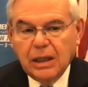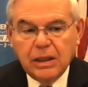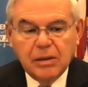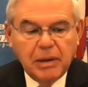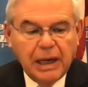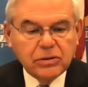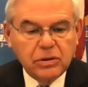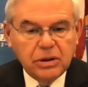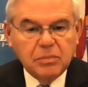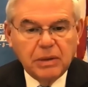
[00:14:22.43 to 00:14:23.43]
The ambassador
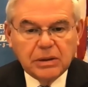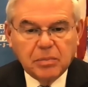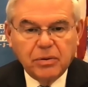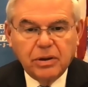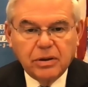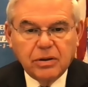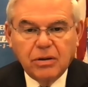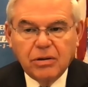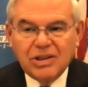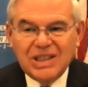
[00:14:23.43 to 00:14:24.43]
did make the point that
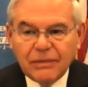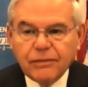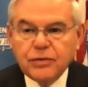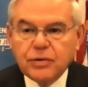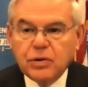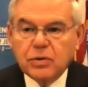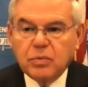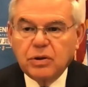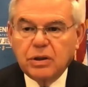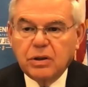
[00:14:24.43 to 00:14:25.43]
there are differences
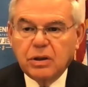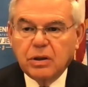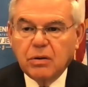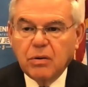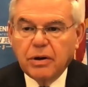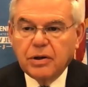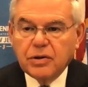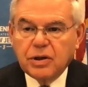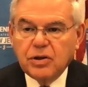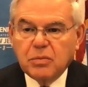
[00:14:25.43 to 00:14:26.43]
within their
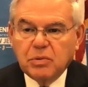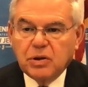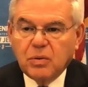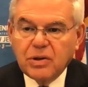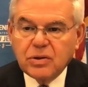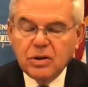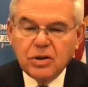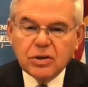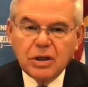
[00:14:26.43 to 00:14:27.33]
organization, but the question is,